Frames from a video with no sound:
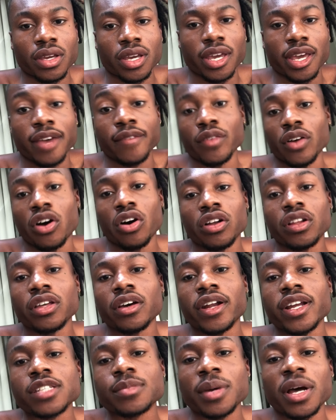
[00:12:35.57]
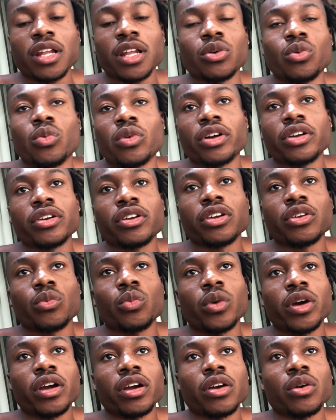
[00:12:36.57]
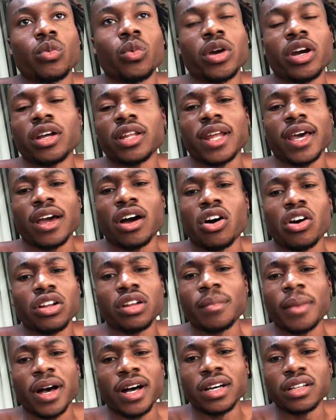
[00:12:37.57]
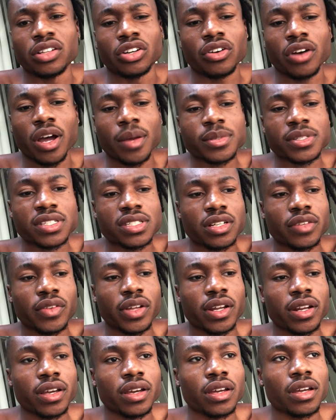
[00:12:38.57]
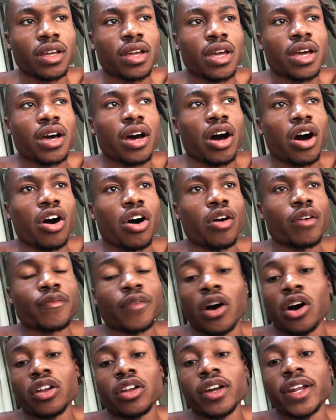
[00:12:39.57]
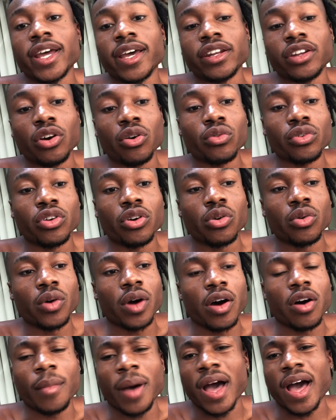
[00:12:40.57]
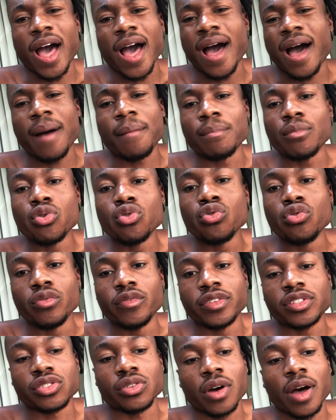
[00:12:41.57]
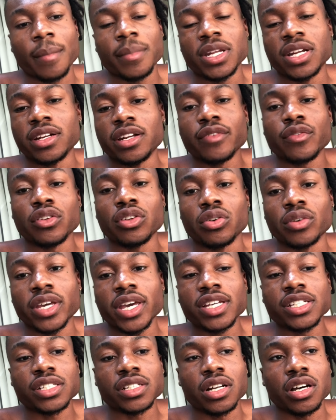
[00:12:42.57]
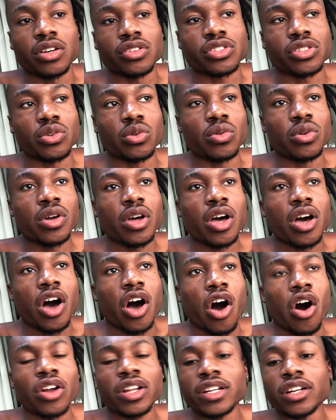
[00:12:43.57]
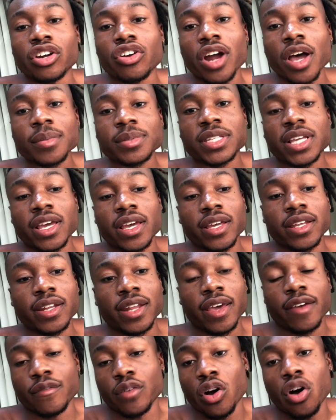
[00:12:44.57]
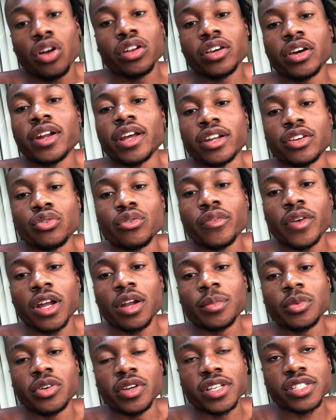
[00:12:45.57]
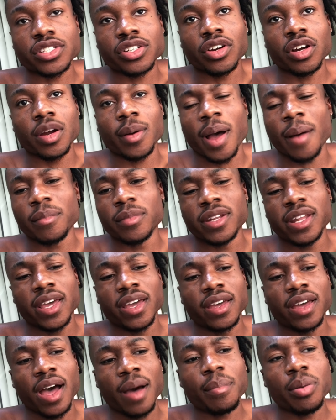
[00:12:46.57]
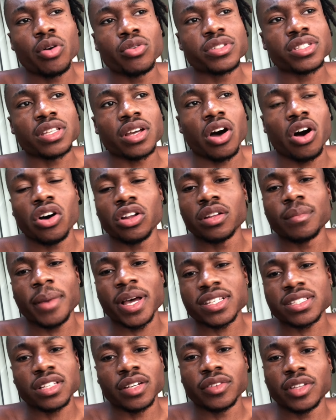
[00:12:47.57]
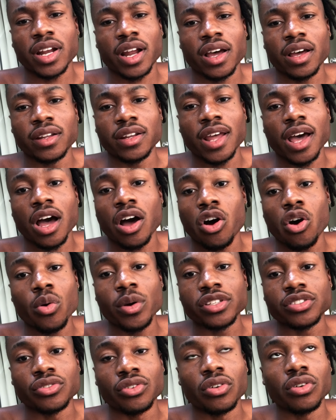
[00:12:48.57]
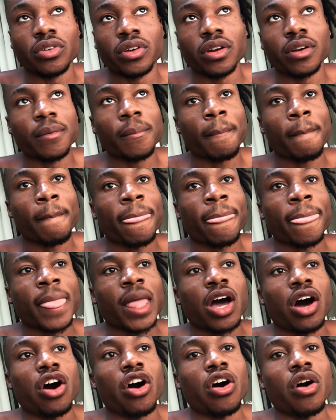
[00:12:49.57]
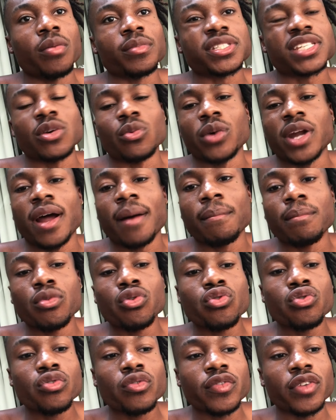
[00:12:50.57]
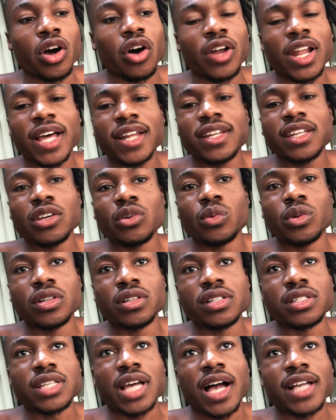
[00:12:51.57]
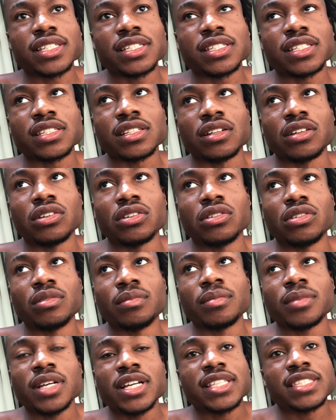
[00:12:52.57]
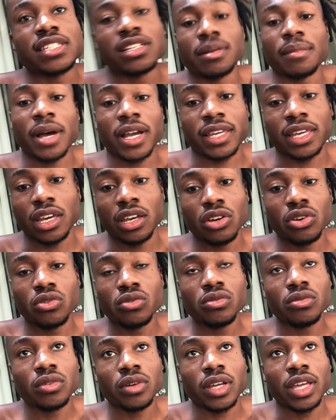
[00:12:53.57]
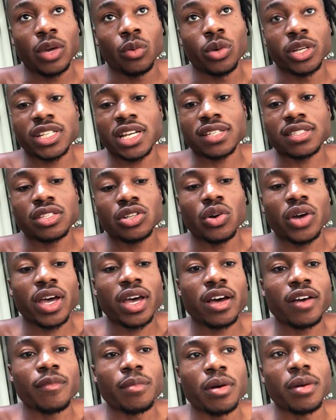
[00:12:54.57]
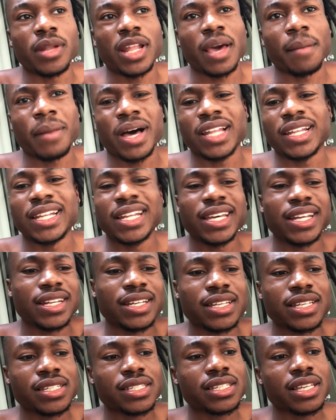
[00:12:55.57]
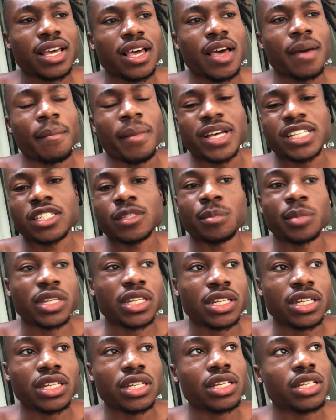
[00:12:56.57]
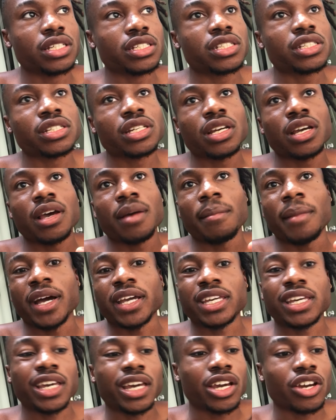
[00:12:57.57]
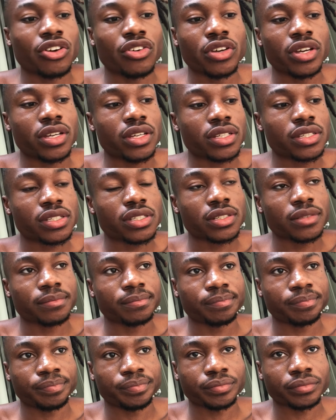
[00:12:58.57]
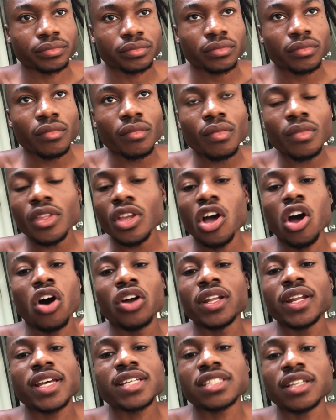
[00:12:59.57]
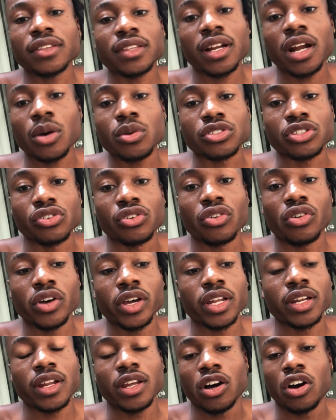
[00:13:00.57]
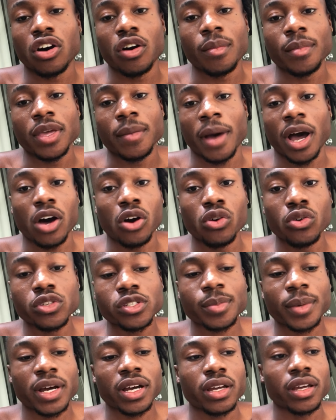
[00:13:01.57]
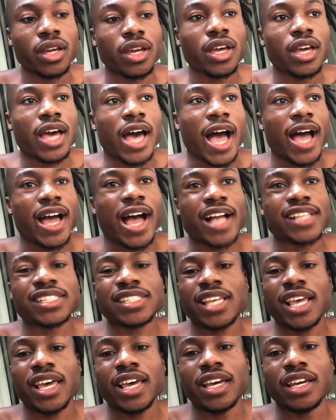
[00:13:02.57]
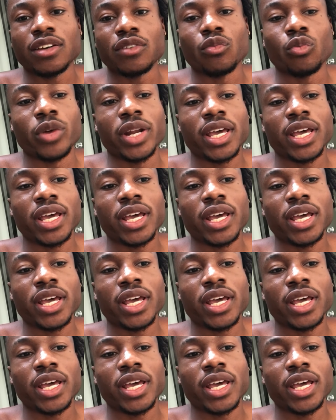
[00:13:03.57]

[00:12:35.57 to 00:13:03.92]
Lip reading: And for all y'all that's probably wondering where like all of my other crops and stuff like that, for all y'all that don't know, I moved, so I'm in a different location now. So all of the crops that for all y'all that do follow me on Instagram, I posted all of my stuff that I always grow on there. When I moved, all I did was I just took my kale, and which I still have, but like my lettuce, my spinach, my carrots, all of that stuff that I was growing in my old spot, I just went